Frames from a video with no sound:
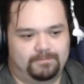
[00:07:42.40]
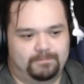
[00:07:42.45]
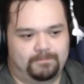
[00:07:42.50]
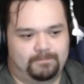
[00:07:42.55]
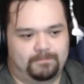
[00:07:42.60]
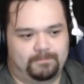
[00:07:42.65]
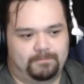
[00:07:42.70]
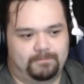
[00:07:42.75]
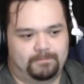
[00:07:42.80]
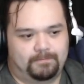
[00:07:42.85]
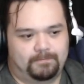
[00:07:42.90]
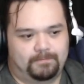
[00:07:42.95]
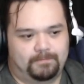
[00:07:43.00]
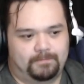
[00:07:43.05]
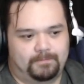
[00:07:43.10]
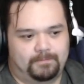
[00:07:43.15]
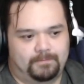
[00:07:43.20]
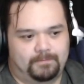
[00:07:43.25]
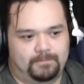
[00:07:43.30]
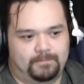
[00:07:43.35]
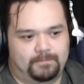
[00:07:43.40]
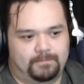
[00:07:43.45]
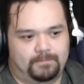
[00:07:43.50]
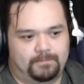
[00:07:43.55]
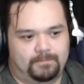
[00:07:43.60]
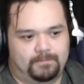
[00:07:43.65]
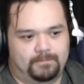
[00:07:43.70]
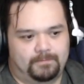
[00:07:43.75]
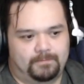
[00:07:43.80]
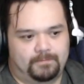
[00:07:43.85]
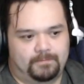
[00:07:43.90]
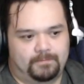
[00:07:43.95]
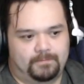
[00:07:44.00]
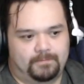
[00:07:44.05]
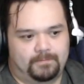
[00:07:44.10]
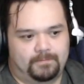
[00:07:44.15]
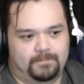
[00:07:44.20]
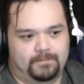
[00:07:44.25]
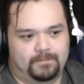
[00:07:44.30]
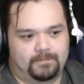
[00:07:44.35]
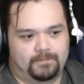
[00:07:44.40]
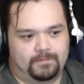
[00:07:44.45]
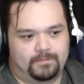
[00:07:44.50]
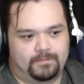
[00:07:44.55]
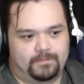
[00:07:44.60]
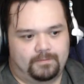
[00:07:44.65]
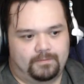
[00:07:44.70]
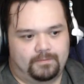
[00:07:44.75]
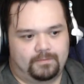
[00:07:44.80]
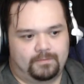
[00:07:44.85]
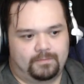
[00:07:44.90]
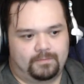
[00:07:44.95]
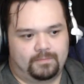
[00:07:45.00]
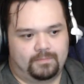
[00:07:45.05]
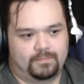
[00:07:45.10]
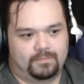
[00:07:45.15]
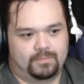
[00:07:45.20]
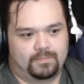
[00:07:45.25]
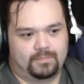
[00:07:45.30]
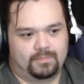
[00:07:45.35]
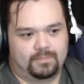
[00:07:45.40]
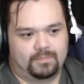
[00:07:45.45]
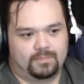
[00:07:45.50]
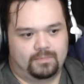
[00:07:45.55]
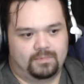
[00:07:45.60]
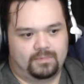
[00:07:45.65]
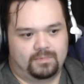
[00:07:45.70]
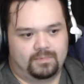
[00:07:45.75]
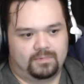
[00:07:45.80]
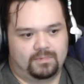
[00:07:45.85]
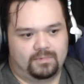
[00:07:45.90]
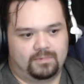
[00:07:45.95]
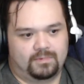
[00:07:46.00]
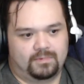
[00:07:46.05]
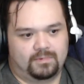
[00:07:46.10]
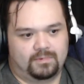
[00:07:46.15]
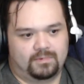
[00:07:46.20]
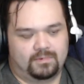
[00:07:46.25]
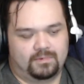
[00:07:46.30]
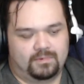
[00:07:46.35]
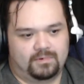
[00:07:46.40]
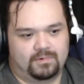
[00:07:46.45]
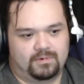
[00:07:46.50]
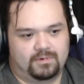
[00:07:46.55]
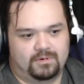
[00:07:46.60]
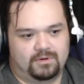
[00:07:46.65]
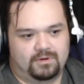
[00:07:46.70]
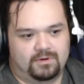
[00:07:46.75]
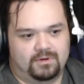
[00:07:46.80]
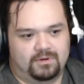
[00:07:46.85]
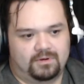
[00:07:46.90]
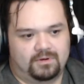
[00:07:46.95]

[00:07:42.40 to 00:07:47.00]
[no speech]